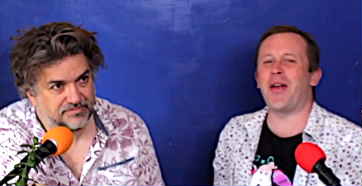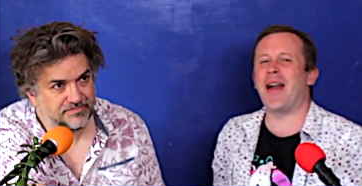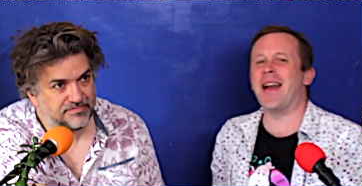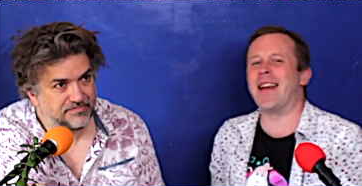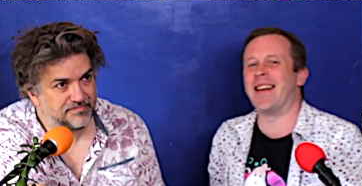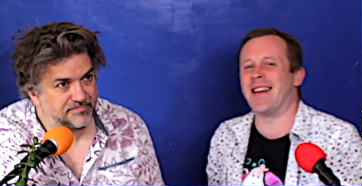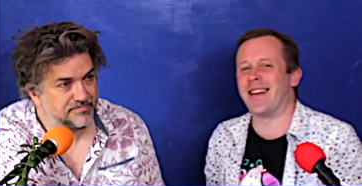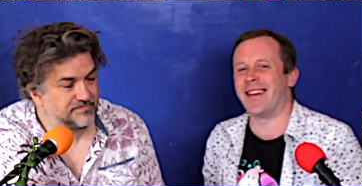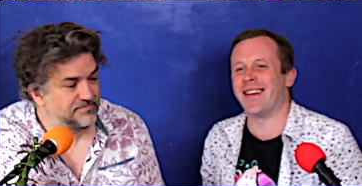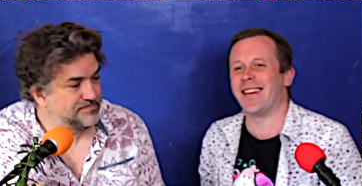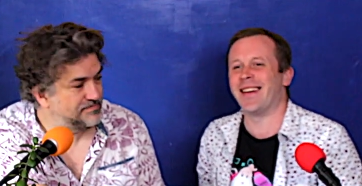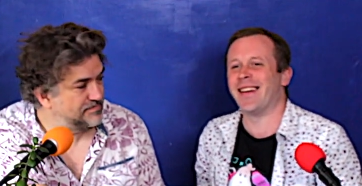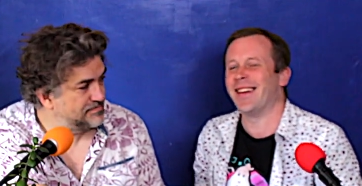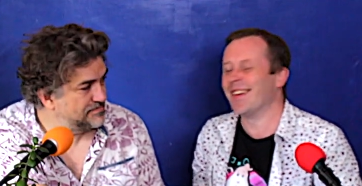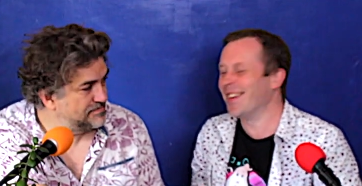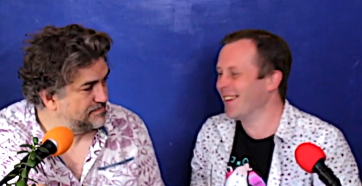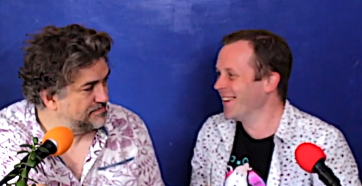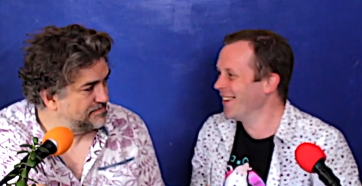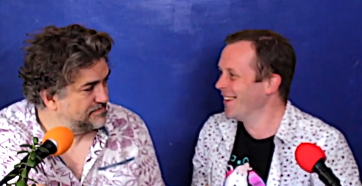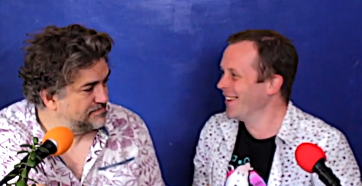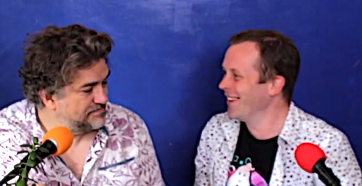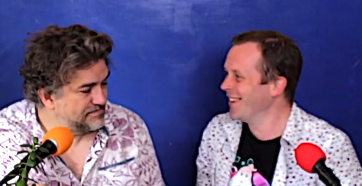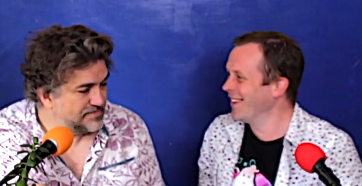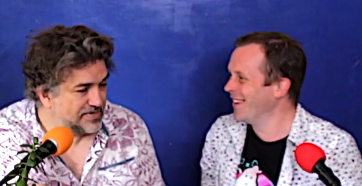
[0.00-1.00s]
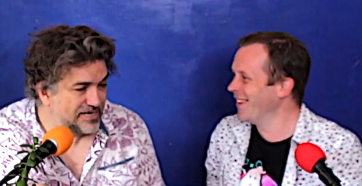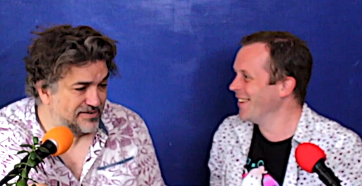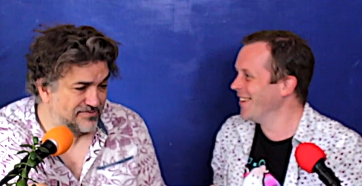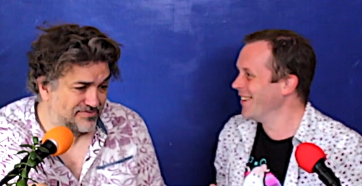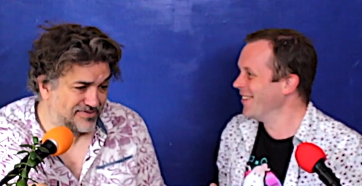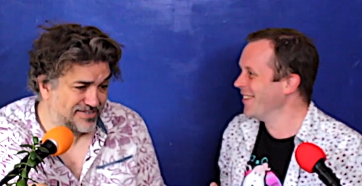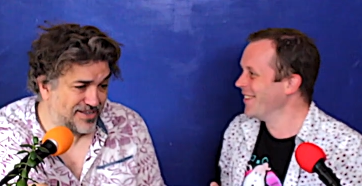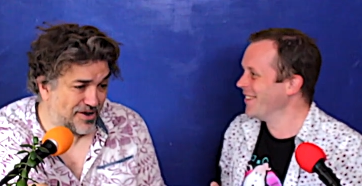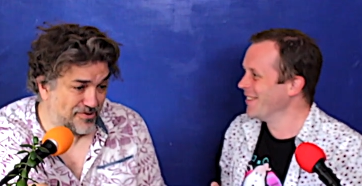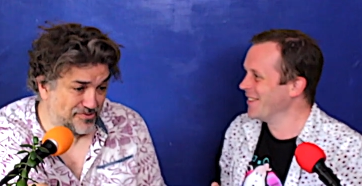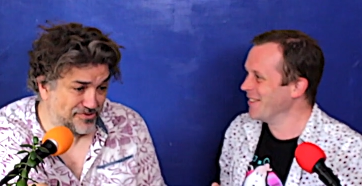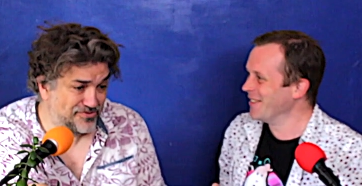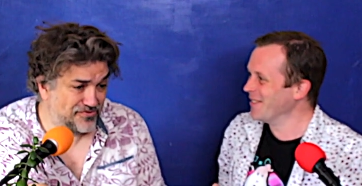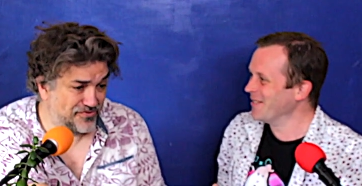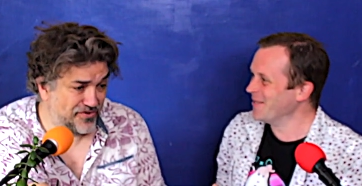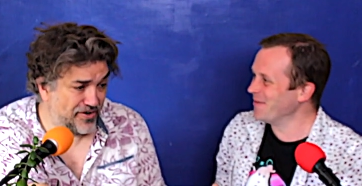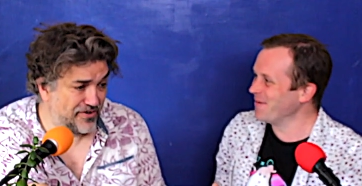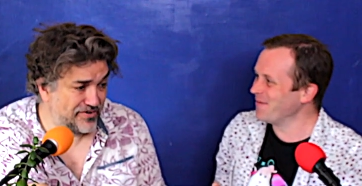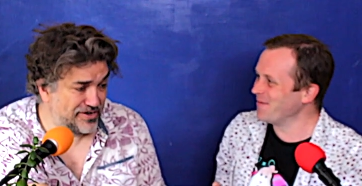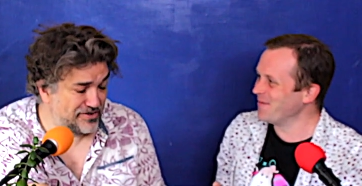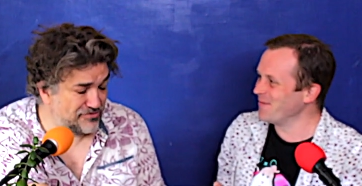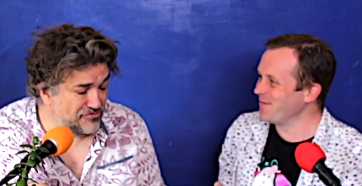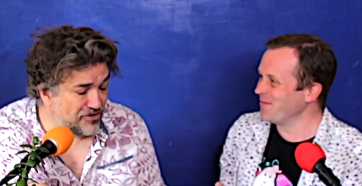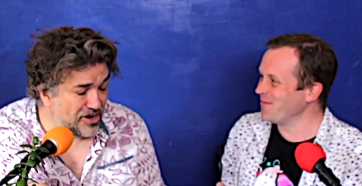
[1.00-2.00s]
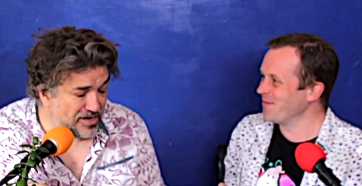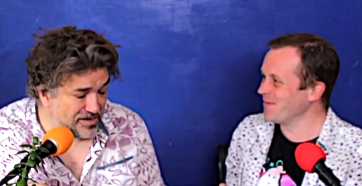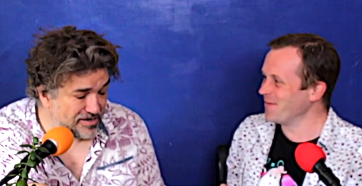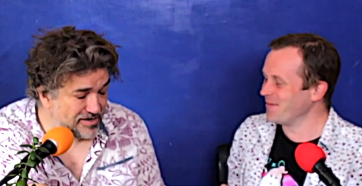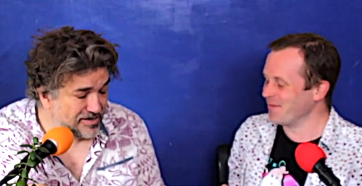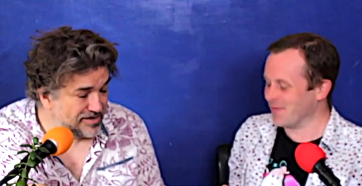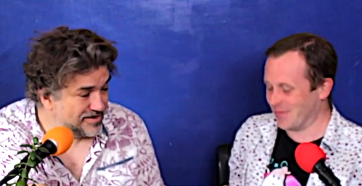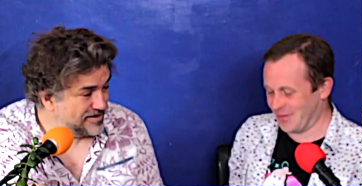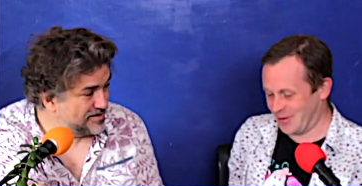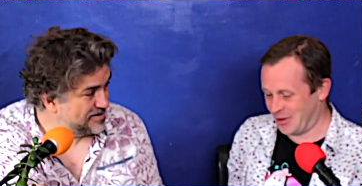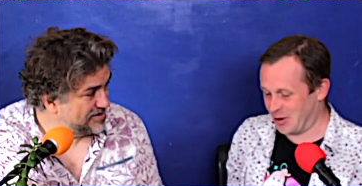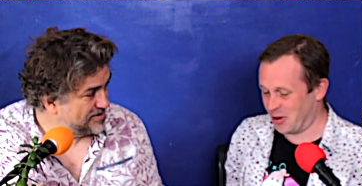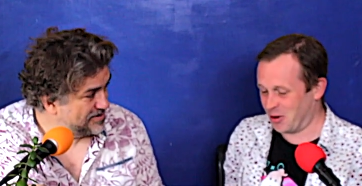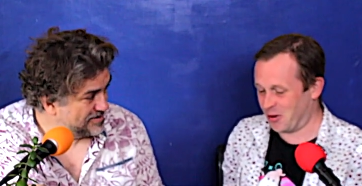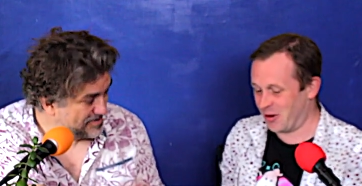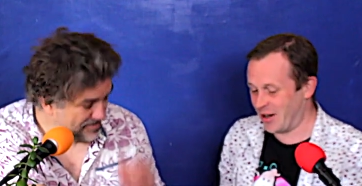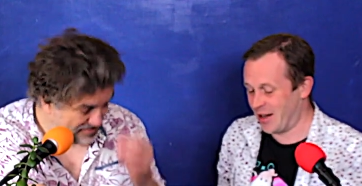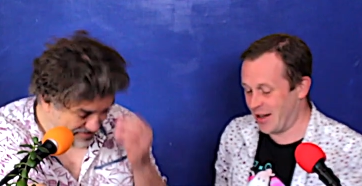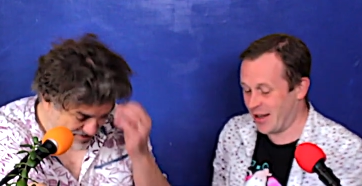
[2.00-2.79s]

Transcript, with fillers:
Speaker 1: think? I, I was very drunk. It's all